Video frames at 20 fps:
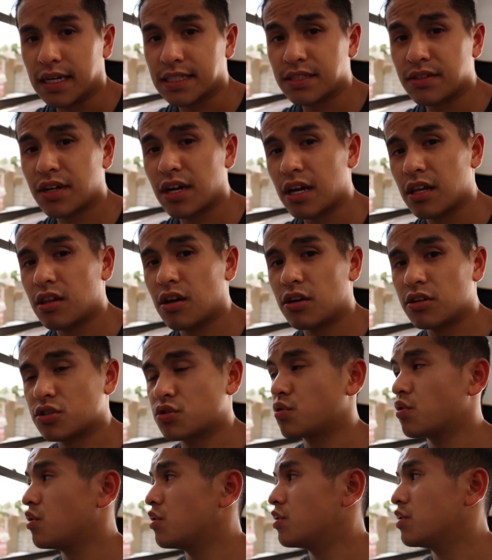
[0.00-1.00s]
I still got a large
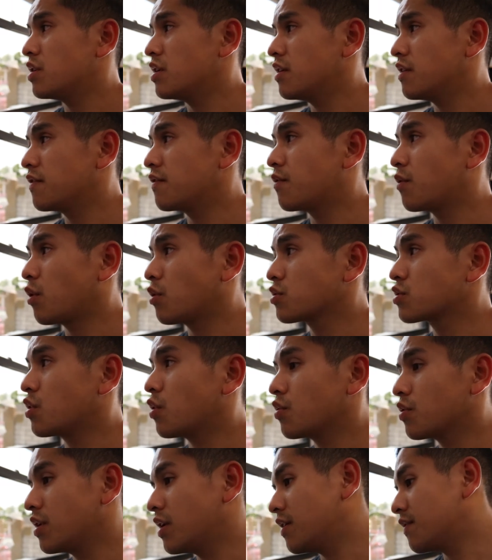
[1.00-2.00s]
roll of rose
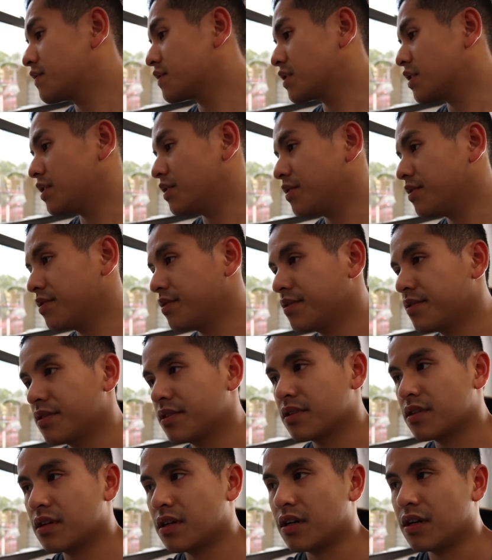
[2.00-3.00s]
gold left, so
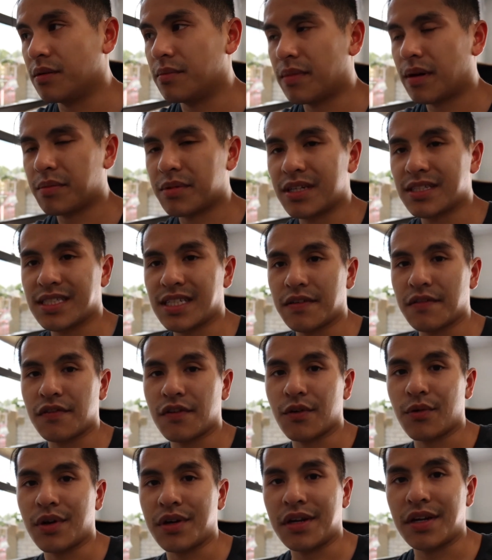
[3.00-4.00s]
I'm gonna save it
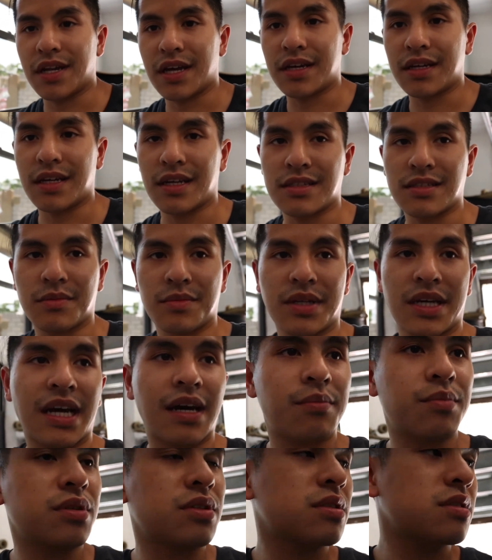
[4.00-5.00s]
for a rainy day in case something
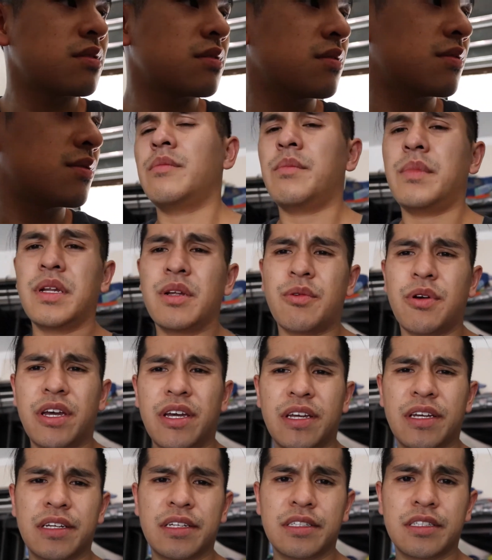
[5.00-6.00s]
happens. But
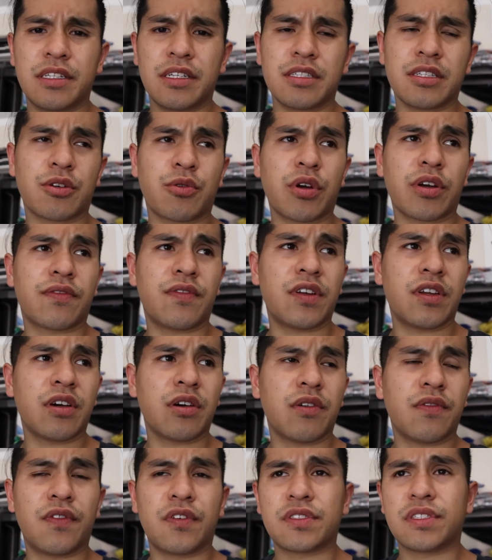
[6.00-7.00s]
anyway, just a quick
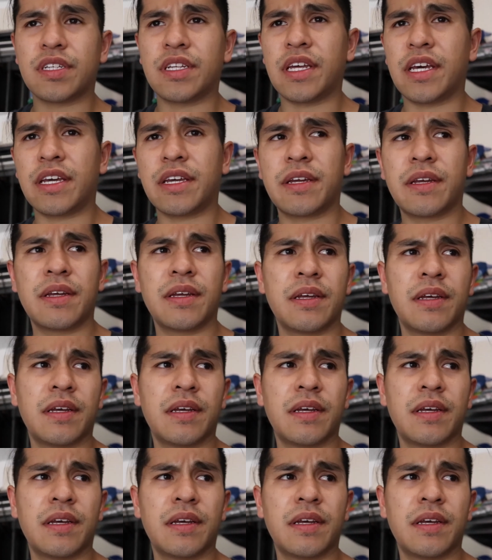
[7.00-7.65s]
video for today.